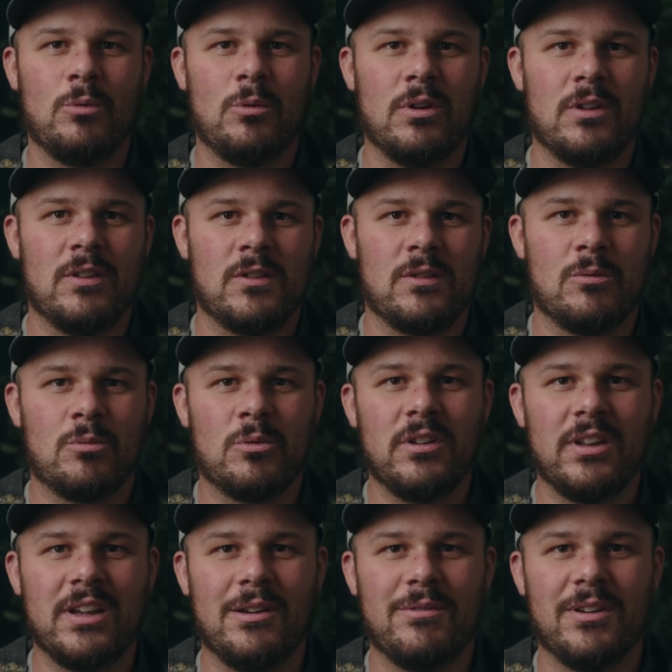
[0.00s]
was
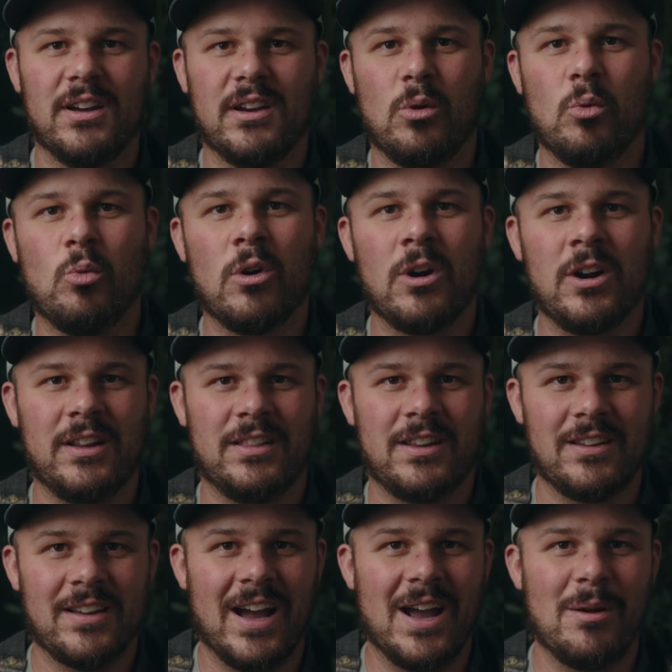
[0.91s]
really even gonna work
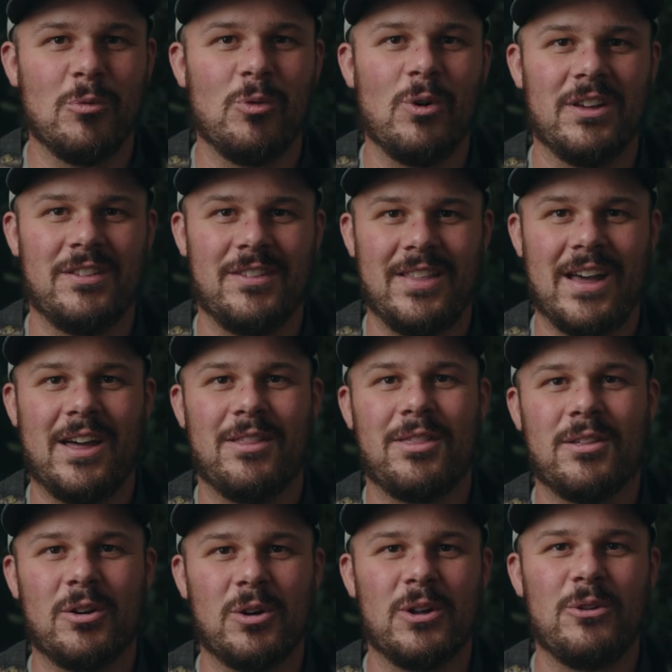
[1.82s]
at the time was
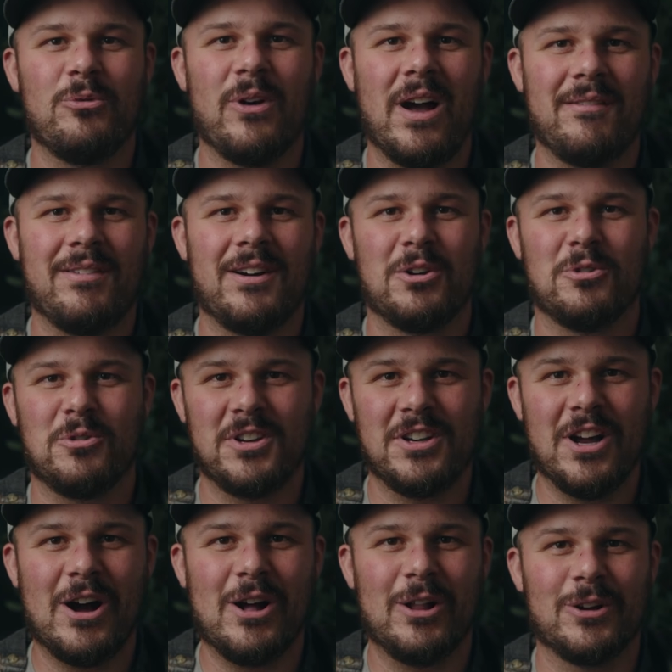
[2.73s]
that
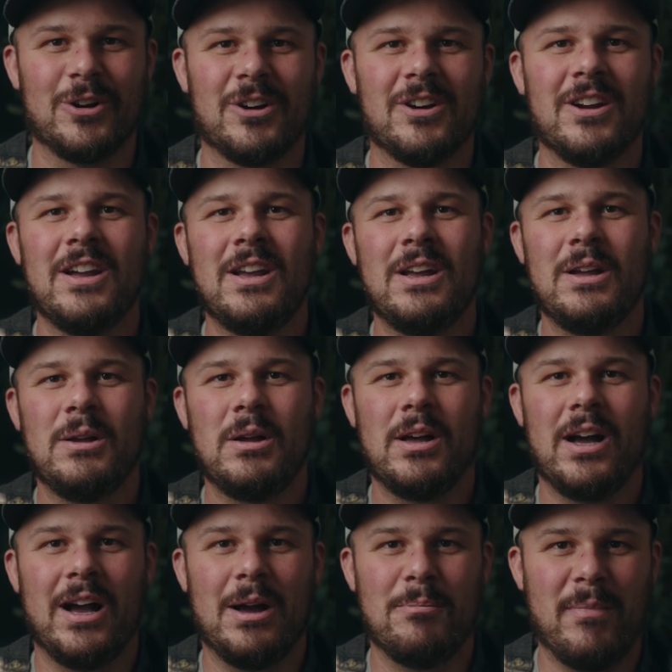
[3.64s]
$3,500
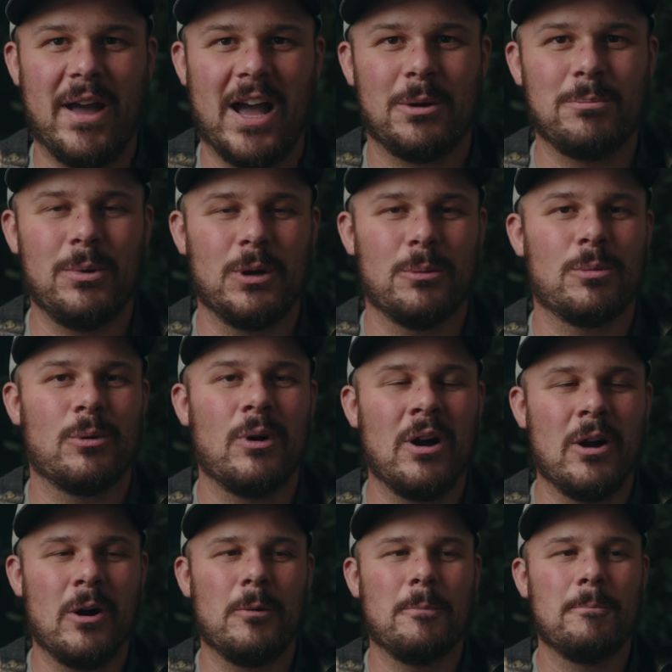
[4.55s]
MacBook
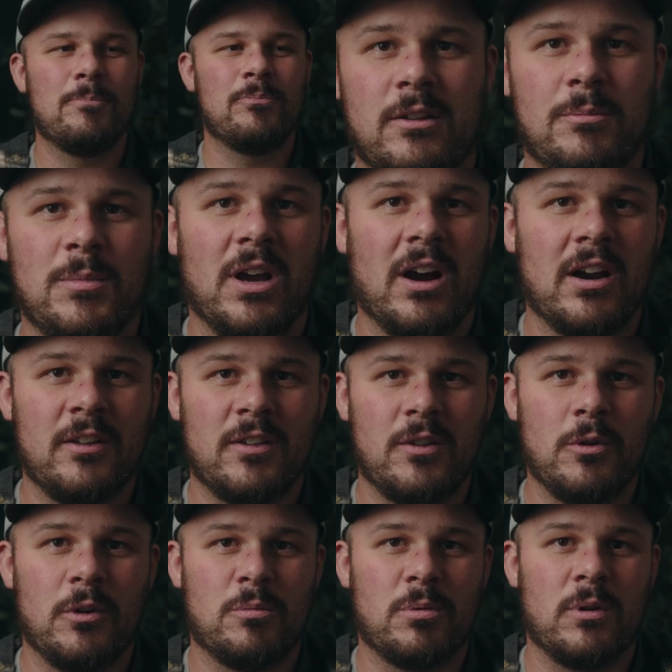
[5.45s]
Pro. To be
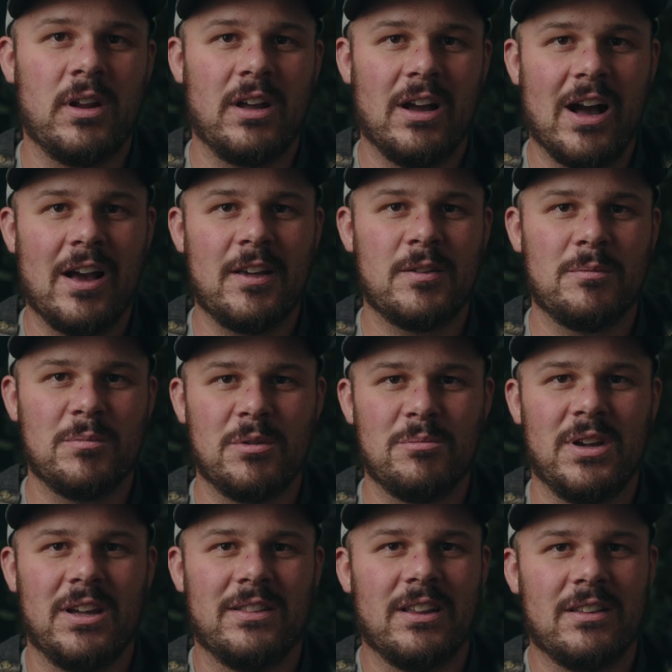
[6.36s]
honest, it was pretty awesome
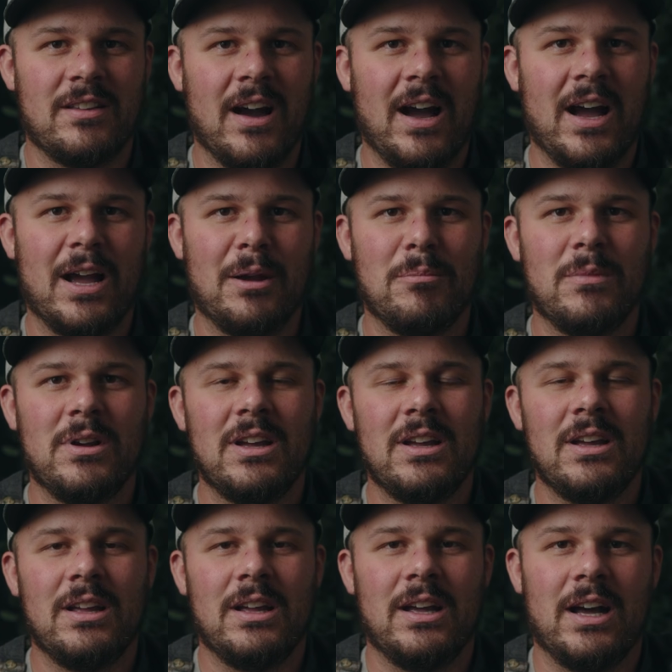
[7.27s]
to me at the time.
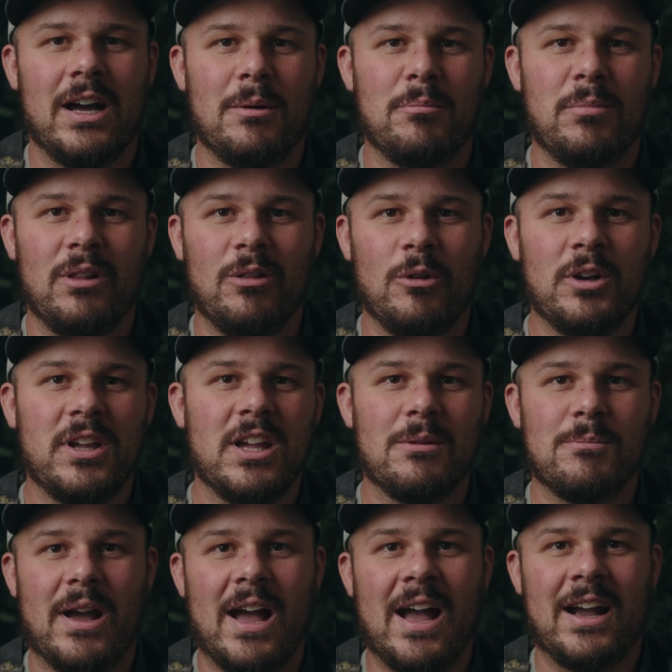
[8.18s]
But
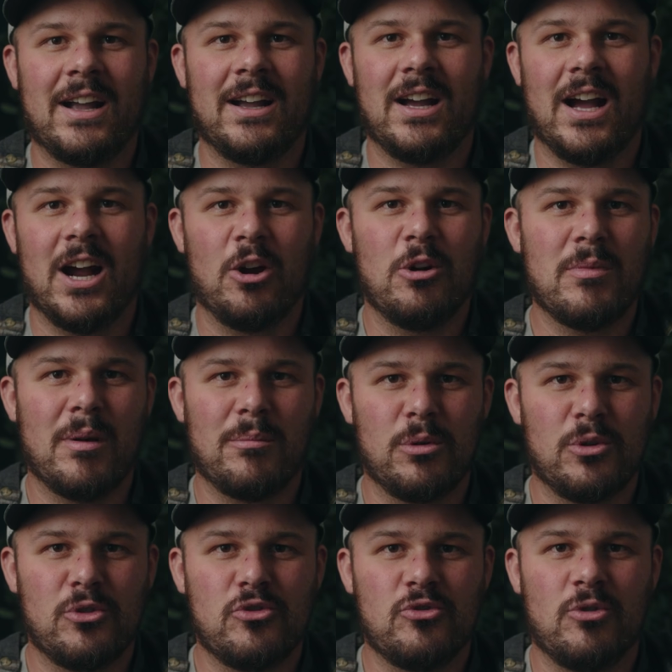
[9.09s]
looking back, I
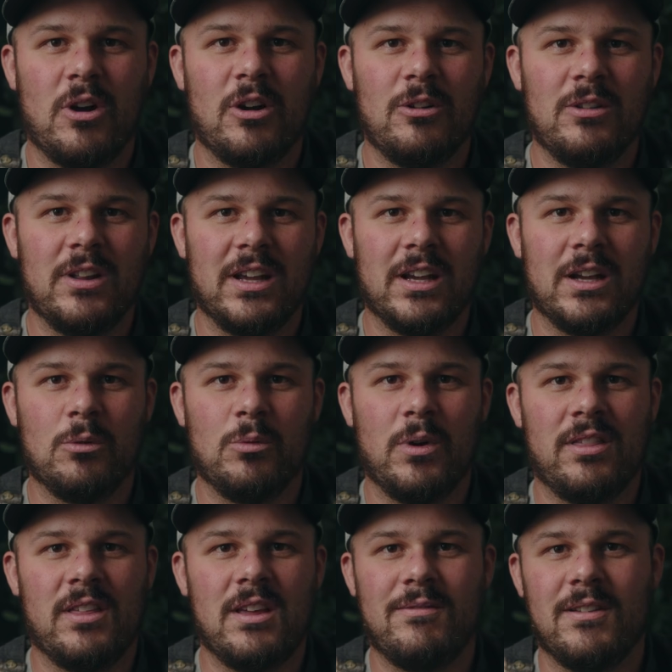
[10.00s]
remember struggling
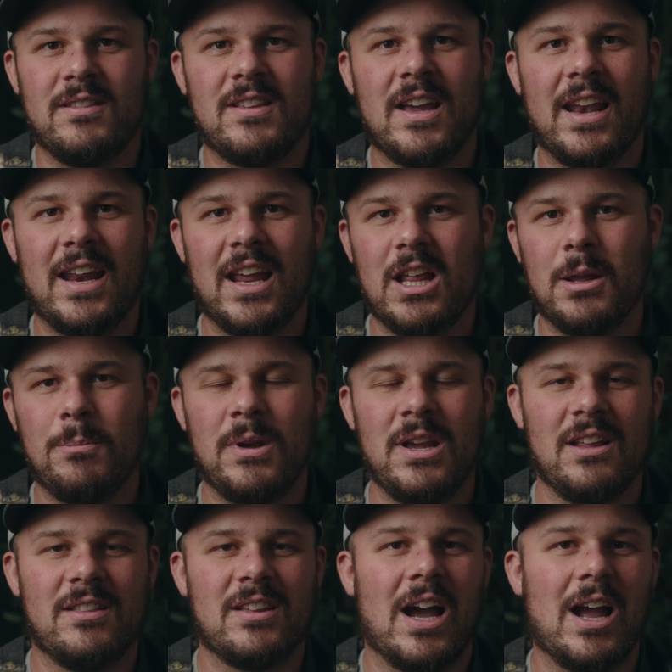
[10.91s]
with even
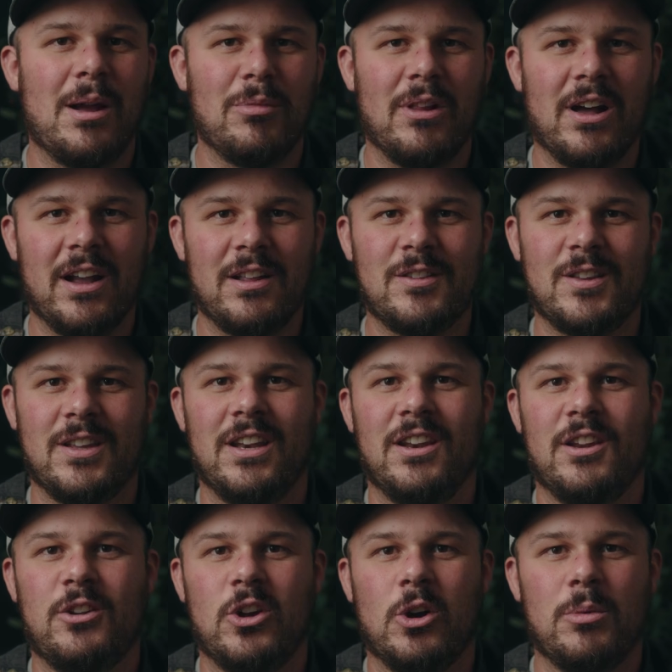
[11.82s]
1080p timelines
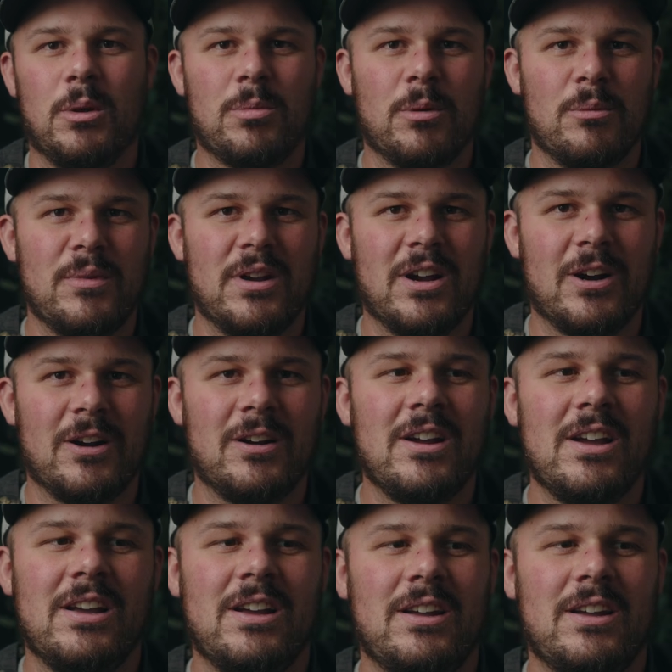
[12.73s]
in Adobe Premiere.